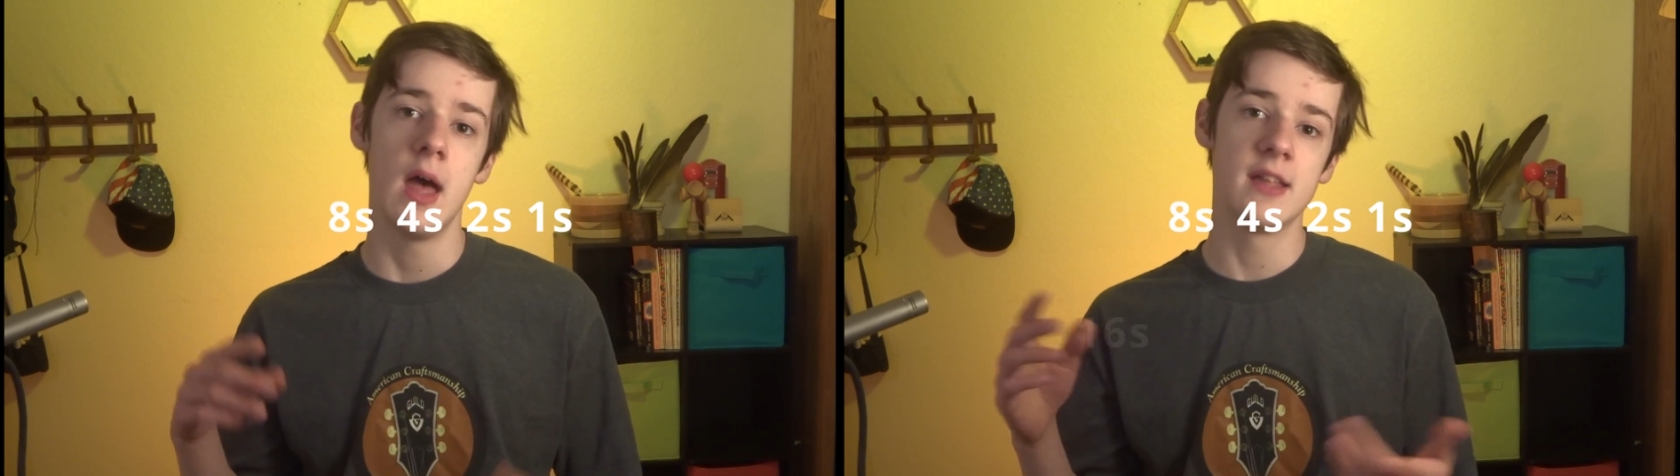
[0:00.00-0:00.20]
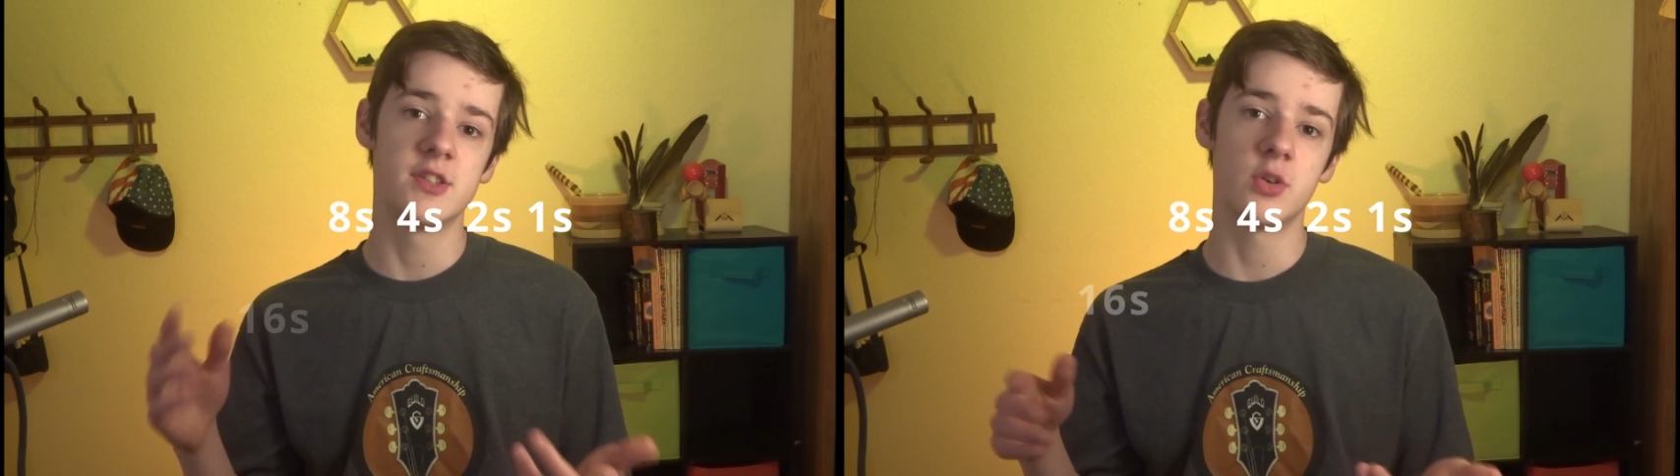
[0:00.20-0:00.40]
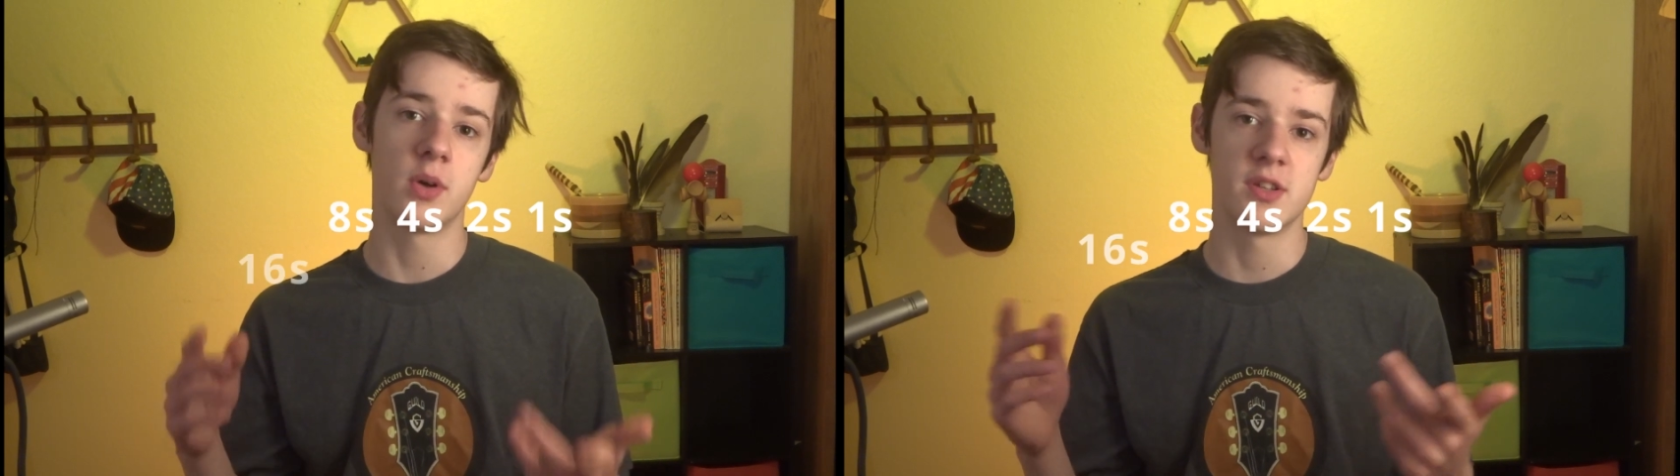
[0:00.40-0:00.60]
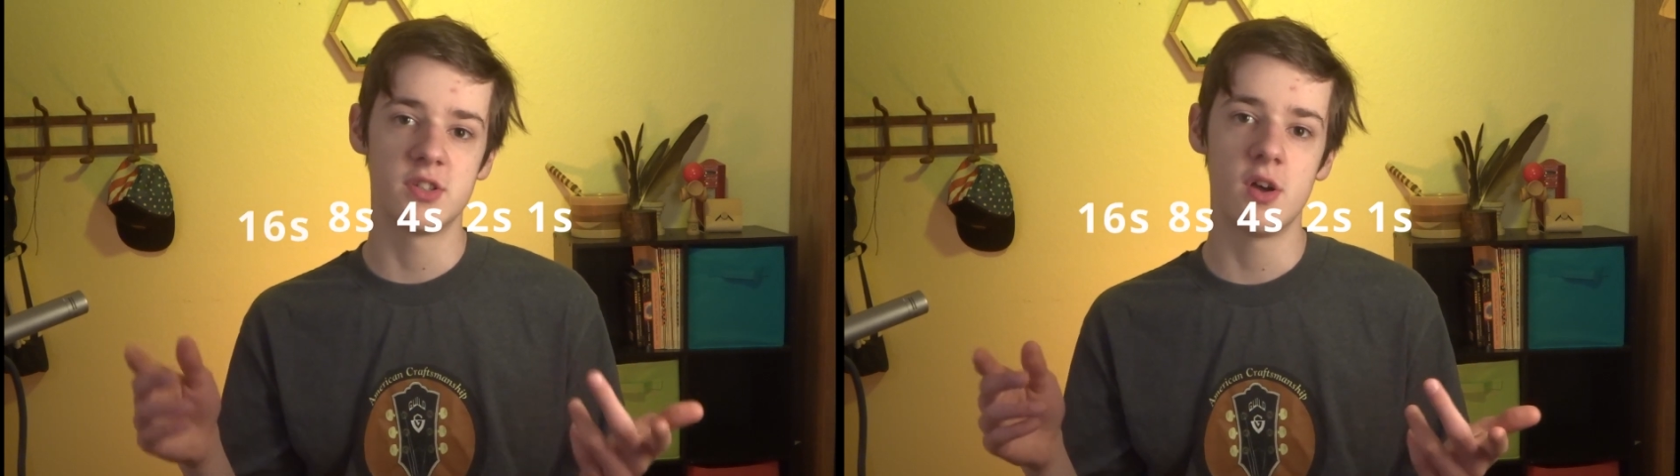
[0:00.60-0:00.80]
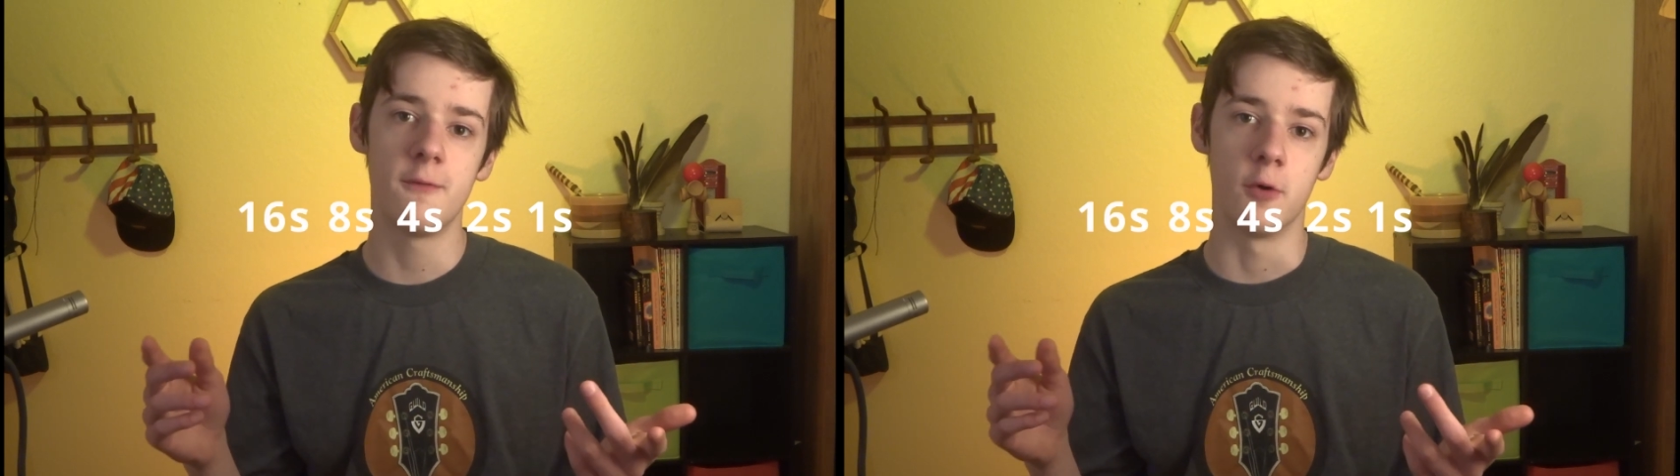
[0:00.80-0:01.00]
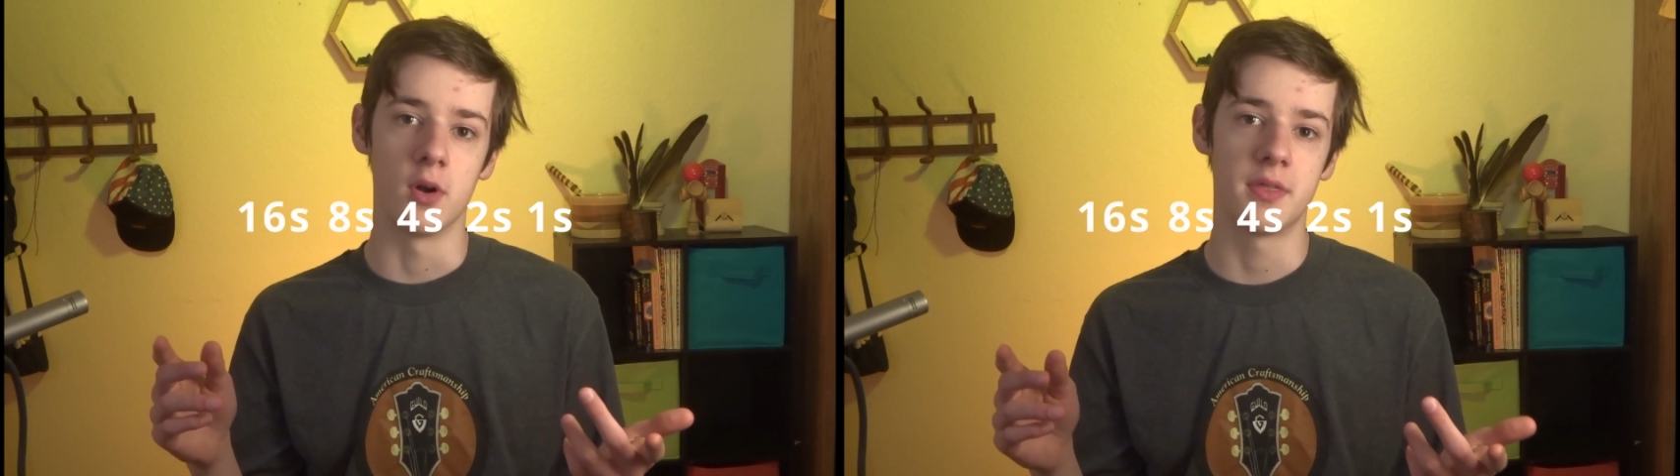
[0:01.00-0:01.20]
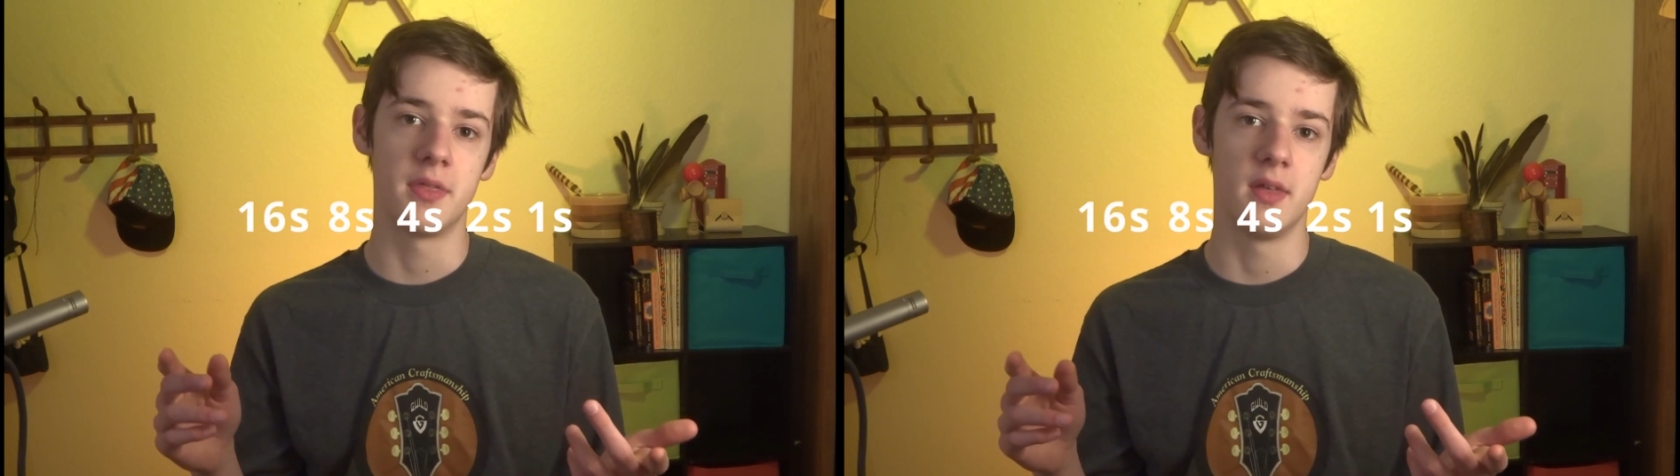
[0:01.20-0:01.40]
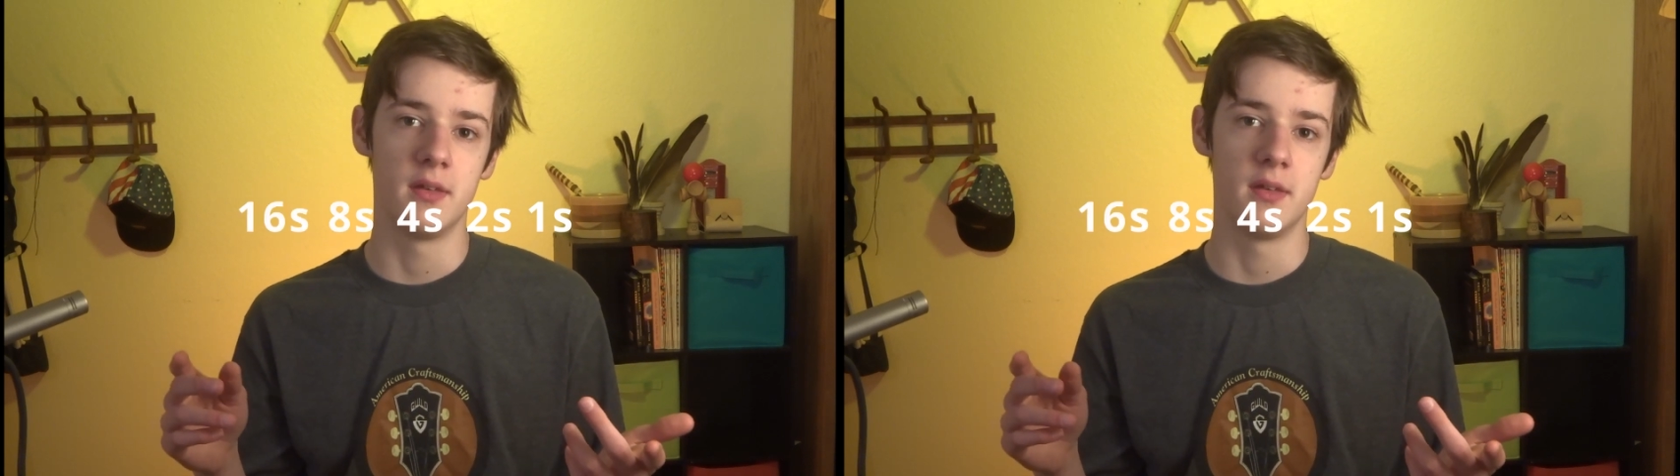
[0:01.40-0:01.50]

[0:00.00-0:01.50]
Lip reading: and so on and so forth,